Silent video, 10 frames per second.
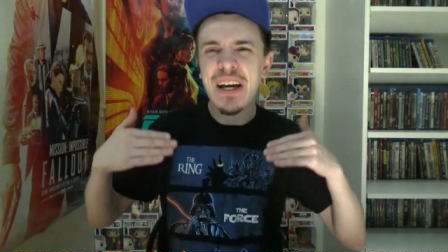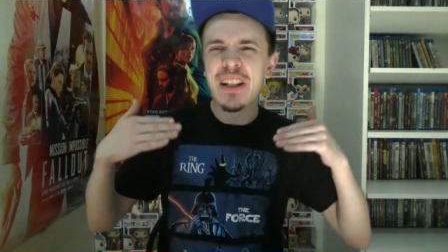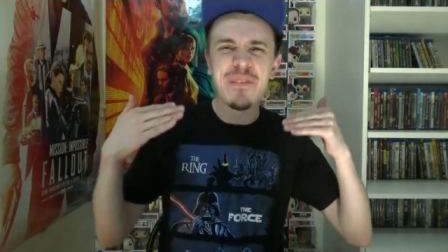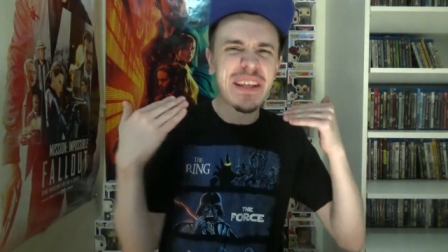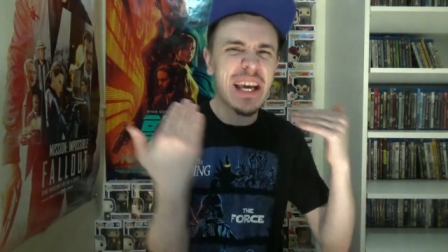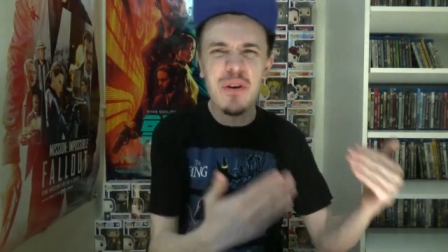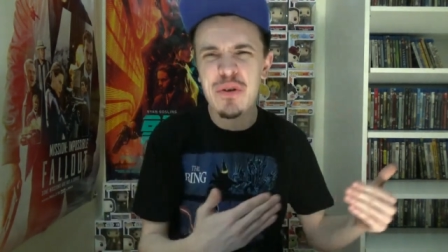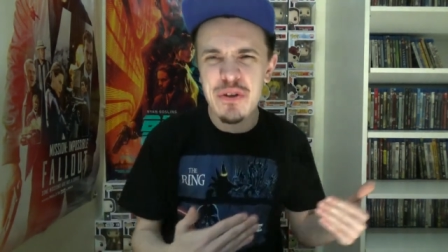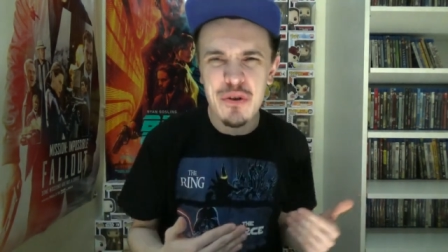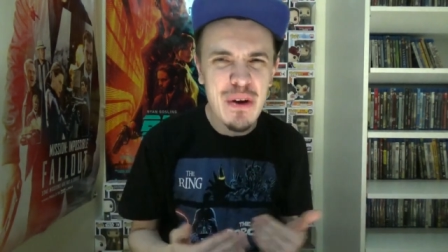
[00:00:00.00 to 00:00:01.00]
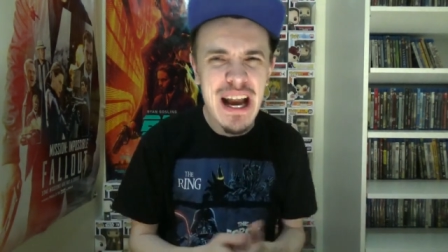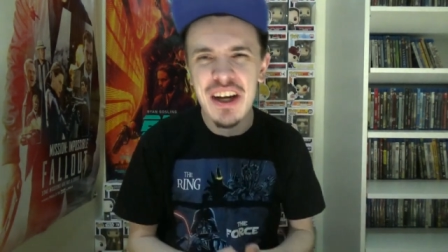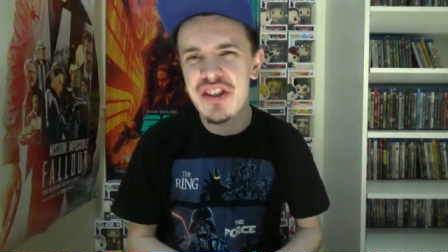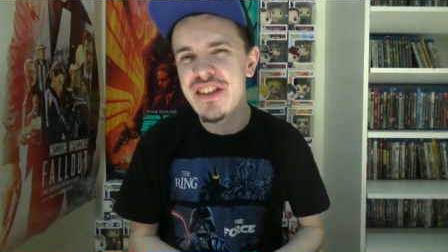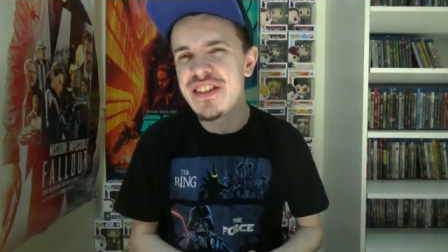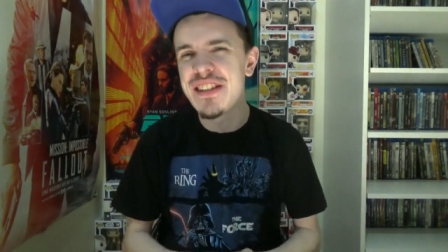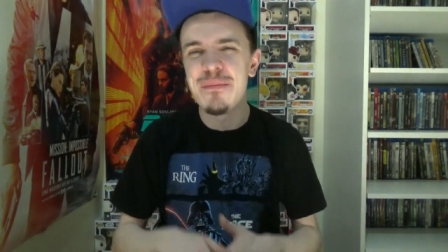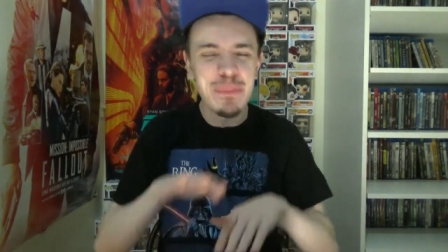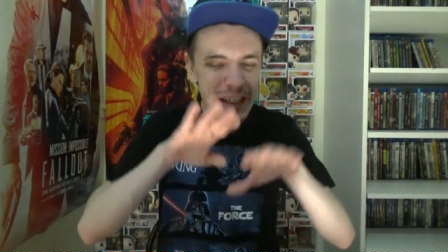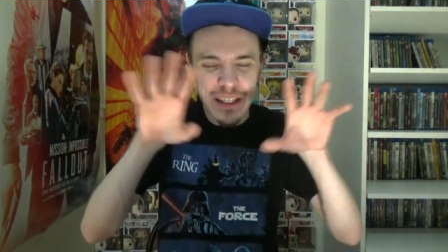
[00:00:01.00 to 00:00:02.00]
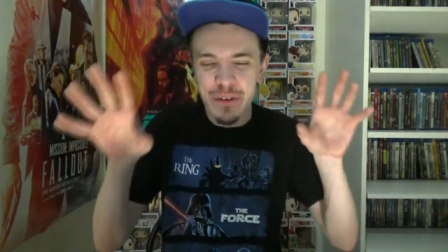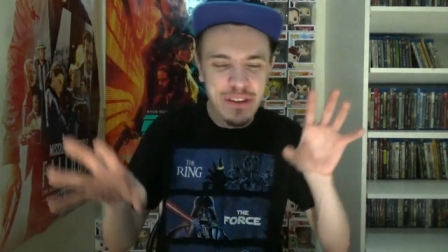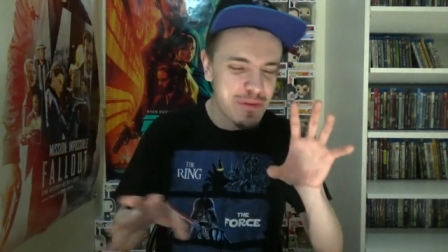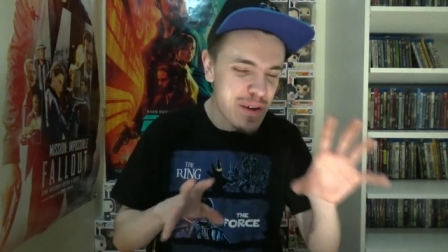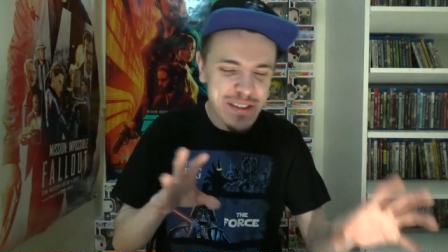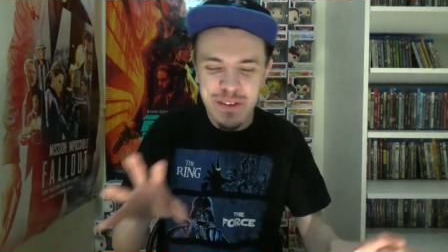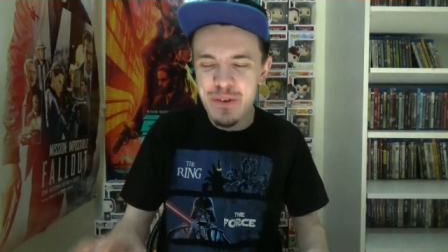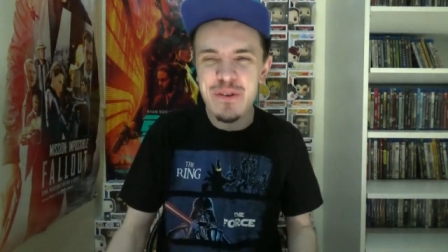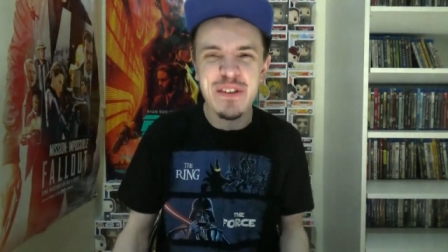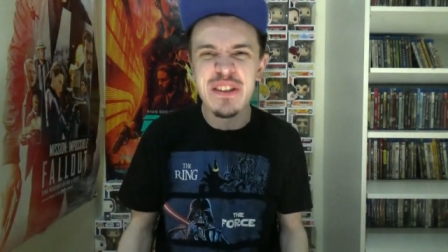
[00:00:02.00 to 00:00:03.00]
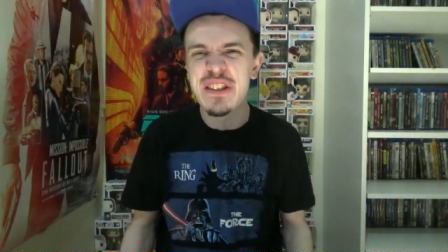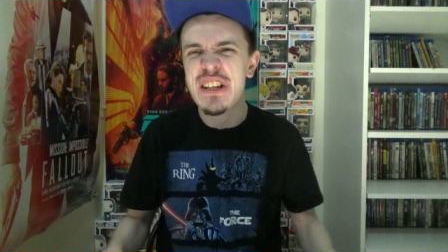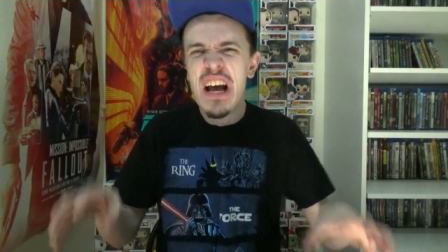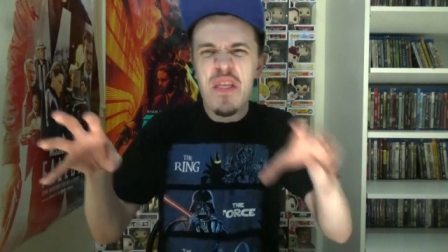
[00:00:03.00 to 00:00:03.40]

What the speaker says: I love the character interactions and meeting all these wrestlers and just